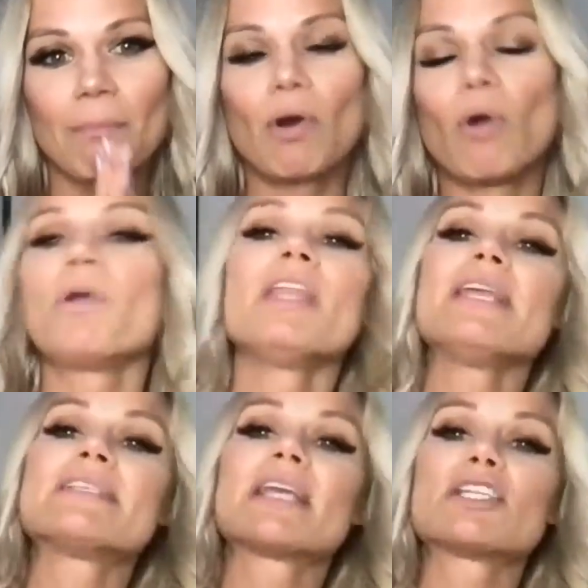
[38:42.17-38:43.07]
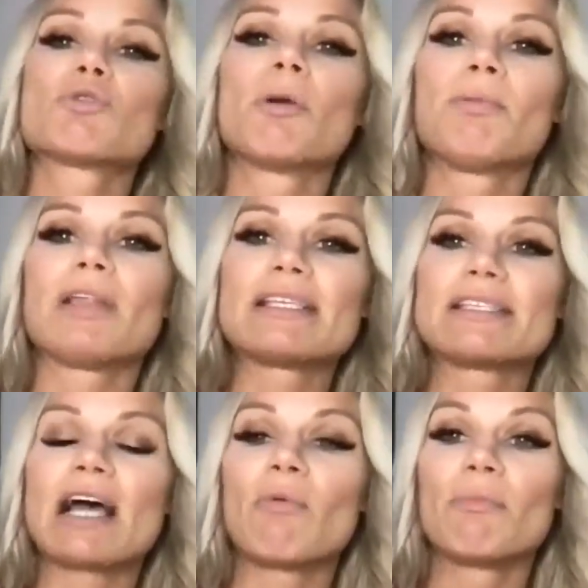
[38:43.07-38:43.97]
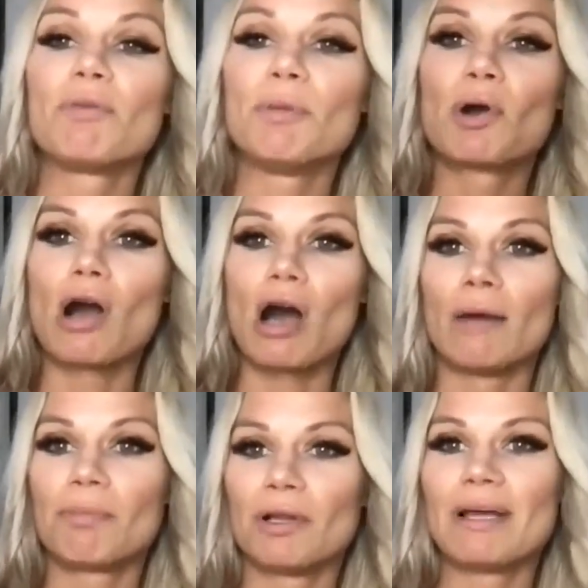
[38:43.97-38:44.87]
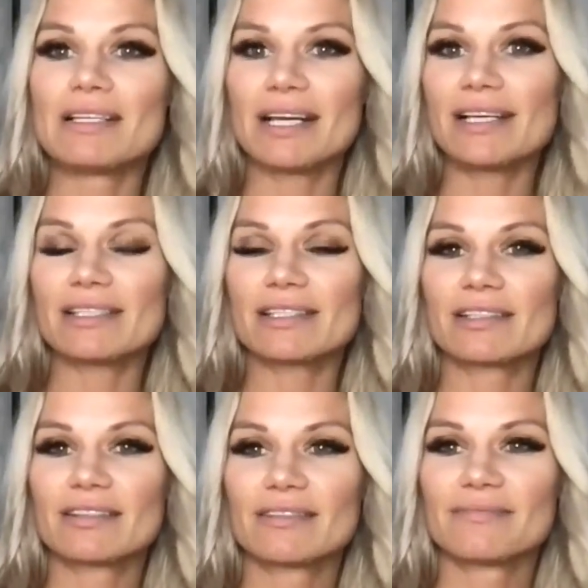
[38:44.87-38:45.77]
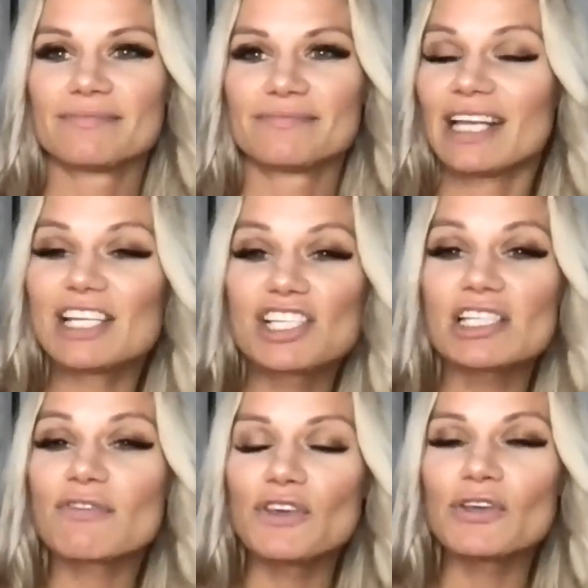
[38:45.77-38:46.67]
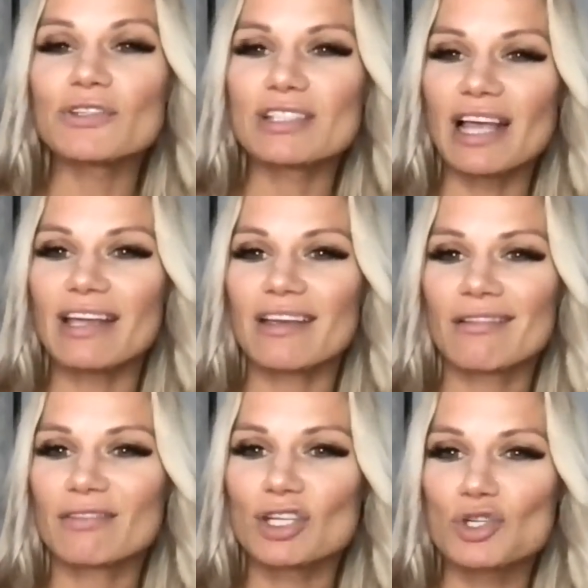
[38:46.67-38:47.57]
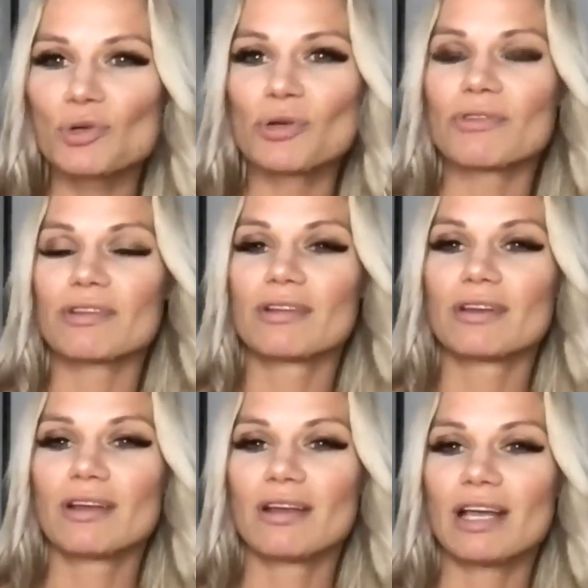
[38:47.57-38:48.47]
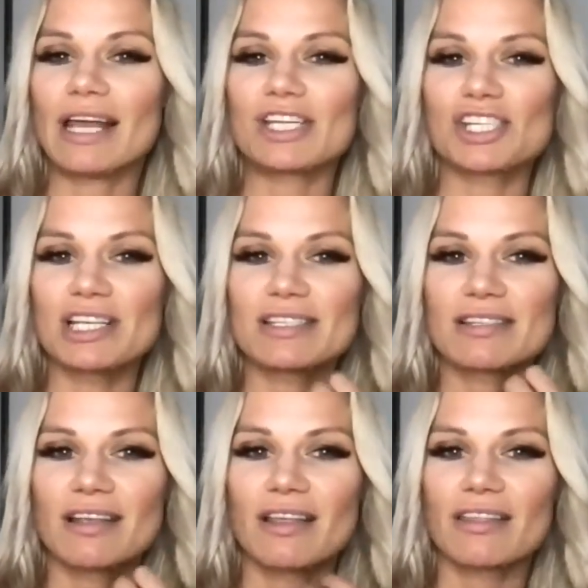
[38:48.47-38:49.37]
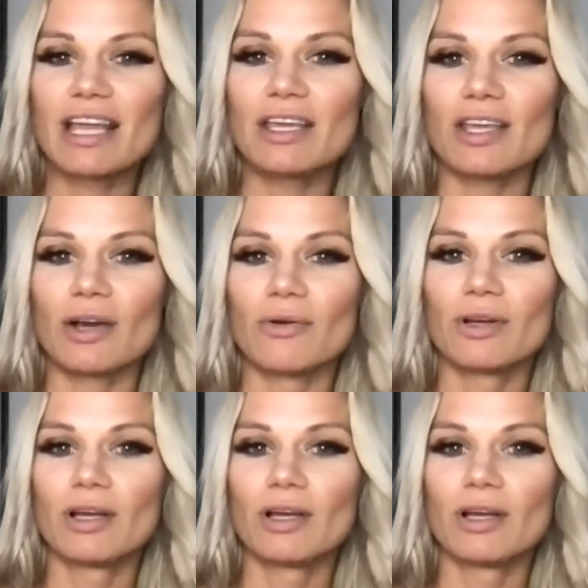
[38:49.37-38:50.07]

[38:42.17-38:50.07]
But we need to get to a place that when people compliment us, it just feels like the truth. And it's just, thank you.